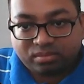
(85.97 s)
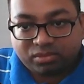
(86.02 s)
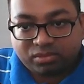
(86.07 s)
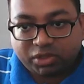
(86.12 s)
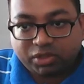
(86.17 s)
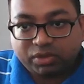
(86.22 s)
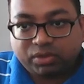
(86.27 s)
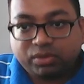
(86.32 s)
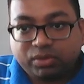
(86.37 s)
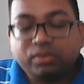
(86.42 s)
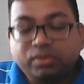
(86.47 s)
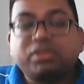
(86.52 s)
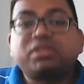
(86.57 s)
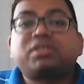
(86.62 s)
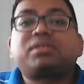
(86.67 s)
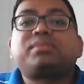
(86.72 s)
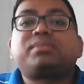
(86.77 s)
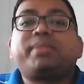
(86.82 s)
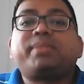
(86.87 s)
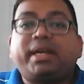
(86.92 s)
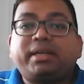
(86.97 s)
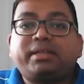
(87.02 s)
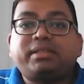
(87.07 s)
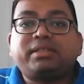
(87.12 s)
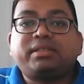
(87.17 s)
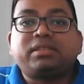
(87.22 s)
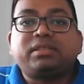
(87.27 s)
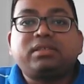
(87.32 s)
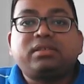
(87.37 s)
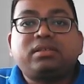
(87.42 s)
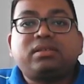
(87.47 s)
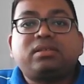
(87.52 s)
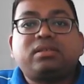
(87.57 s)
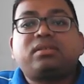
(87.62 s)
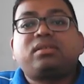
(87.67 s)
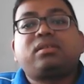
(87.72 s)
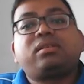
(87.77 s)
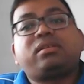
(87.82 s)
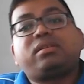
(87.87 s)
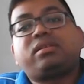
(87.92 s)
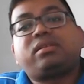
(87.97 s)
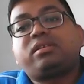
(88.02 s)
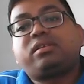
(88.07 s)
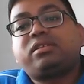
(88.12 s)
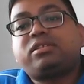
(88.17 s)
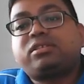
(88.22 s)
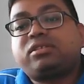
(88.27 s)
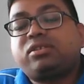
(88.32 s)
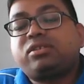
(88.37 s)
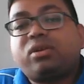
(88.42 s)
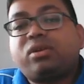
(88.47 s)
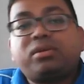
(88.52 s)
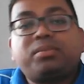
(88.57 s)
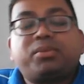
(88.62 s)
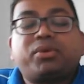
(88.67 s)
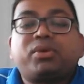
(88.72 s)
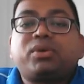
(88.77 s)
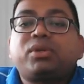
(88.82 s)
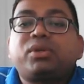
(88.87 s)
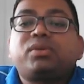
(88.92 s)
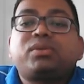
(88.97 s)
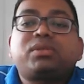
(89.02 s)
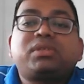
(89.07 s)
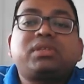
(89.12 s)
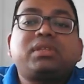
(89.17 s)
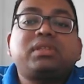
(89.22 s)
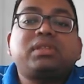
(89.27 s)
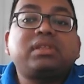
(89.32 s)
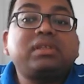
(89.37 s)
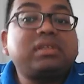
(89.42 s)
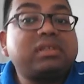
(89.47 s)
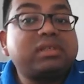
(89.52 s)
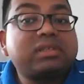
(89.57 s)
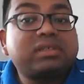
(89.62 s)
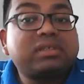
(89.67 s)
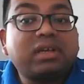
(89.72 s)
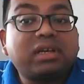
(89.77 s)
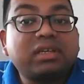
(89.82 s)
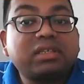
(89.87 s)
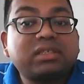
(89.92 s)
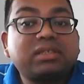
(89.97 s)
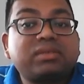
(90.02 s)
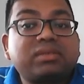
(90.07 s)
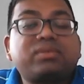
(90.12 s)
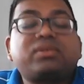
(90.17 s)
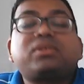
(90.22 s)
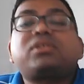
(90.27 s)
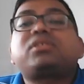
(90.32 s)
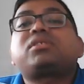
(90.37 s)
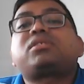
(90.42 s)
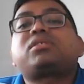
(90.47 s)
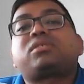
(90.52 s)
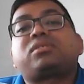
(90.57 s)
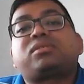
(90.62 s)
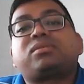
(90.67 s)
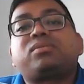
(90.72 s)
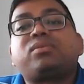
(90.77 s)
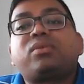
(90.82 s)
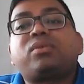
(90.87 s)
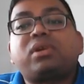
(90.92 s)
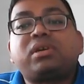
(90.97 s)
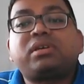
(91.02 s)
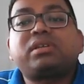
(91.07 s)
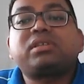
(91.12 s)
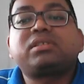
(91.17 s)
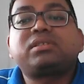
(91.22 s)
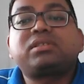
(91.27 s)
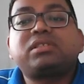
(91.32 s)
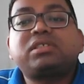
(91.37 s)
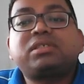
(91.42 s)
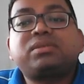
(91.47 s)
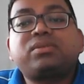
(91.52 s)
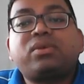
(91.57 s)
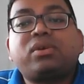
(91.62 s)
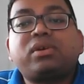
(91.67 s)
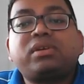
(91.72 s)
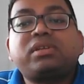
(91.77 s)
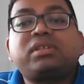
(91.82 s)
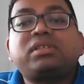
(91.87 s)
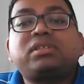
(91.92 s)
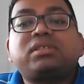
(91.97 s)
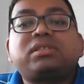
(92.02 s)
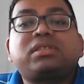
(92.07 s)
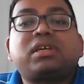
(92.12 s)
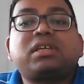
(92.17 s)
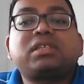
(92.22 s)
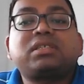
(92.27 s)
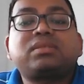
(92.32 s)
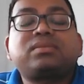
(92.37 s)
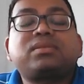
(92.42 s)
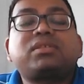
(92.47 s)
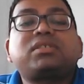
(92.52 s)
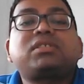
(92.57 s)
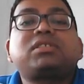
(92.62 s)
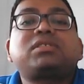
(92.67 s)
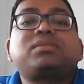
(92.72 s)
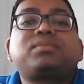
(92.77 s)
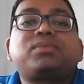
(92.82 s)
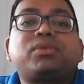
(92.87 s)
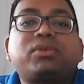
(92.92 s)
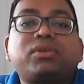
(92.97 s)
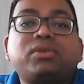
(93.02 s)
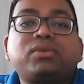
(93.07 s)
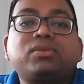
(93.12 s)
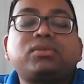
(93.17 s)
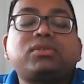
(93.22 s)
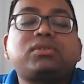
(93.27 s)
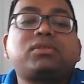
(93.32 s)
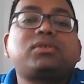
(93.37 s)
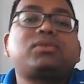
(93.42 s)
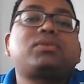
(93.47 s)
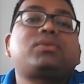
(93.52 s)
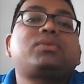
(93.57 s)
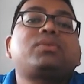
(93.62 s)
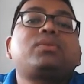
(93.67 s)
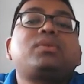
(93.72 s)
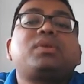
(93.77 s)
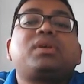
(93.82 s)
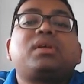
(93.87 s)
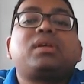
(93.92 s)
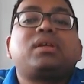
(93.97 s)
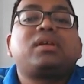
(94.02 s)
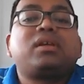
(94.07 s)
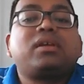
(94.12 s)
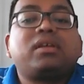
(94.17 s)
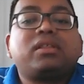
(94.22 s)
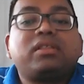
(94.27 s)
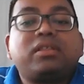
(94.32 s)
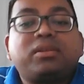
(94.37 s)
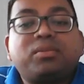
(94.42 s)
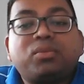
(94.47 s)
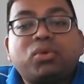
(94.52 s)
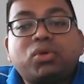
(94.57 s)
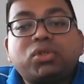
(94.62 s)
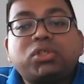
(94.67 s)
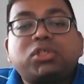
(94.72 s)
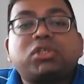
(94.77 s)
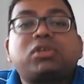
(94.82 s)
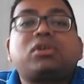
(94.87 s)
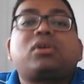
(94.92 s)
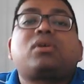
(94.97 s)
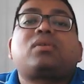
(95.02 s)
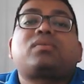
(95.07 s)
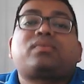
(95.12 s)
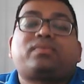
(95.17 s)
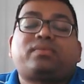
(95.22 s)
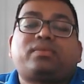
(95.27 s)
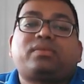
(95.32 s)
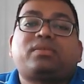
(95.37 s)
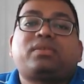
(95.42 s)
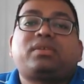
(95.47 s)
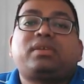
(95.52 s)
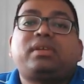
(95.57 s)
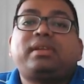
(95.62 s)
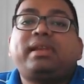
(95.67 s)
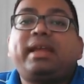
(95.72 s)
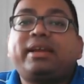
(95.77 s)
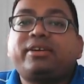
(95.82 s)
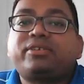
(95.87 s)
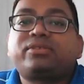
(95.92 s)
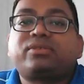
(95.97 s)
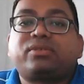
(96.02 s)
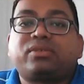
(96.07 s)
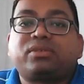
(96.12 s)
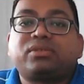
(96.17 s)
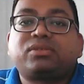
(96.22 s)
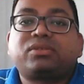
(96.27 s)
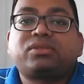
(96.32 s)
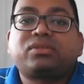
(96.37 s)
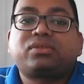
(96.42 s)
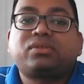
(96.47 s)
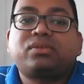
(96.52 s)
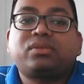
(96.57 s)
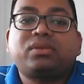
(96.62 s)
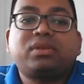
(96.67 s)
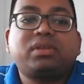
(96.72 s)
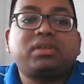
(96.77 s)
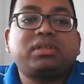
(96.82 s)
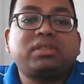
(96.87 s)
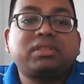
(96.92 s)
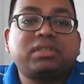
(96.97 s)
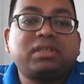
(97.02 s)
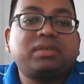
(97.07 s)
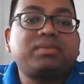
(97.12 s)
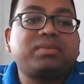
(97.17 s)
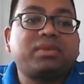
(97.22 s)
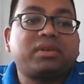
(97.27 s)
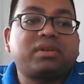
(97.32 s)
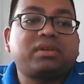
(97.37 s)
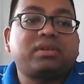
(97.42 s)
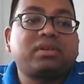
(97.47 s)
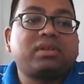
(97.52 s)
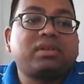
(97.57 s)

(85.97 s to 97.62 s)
due to this battery is not producing this transverse voltage. This voltage transverse is produced due to the motion of electrons. Okay, it is given